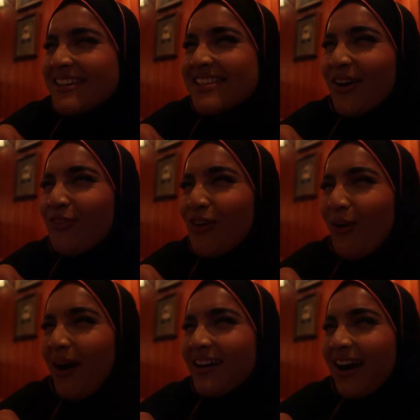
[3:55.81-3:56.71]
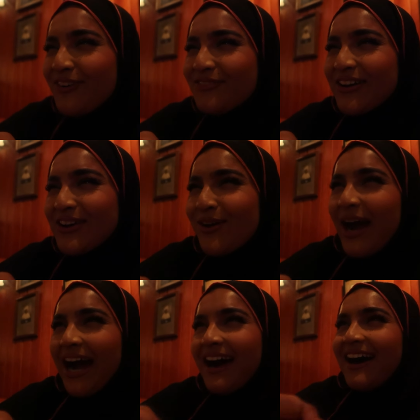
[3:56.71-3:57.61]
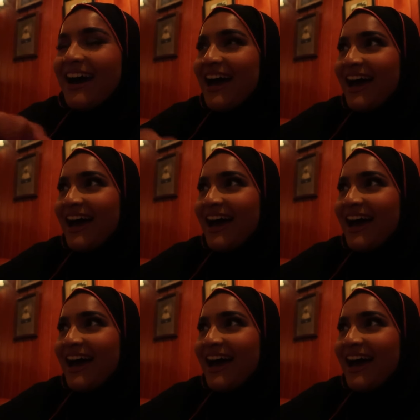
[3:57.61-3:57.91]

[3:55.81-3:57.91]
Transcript: Is there a filter? I can't figure it out.